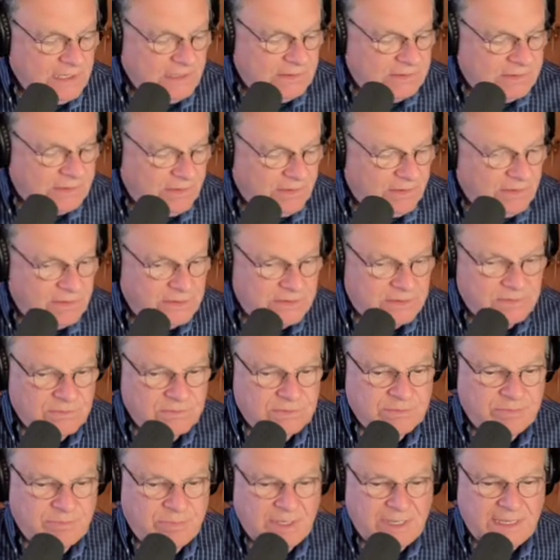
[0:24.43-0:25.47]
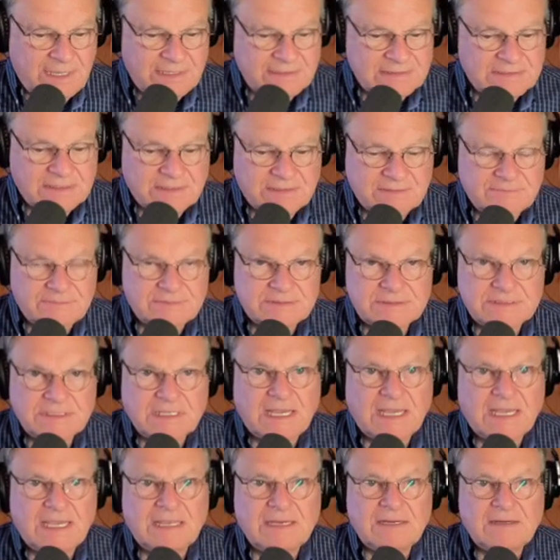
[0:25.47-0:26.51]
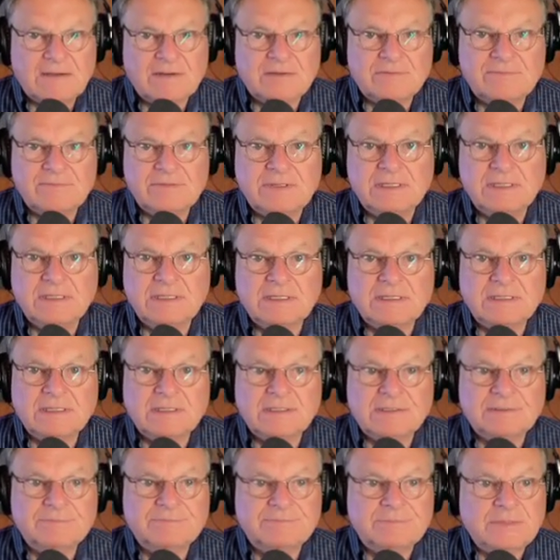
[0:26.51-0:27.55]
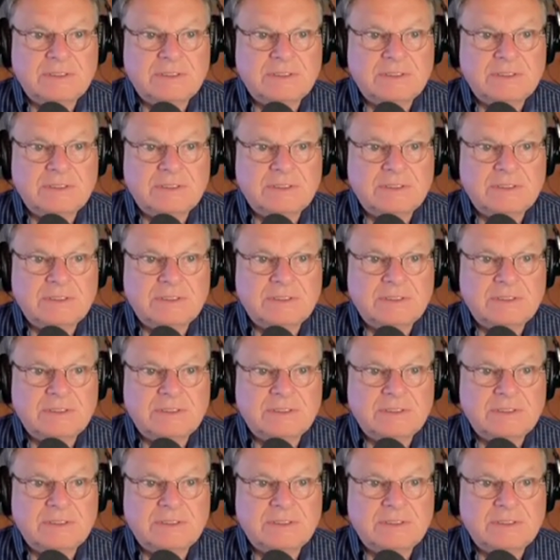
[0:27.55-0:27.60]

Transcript: turn it to a positive side of the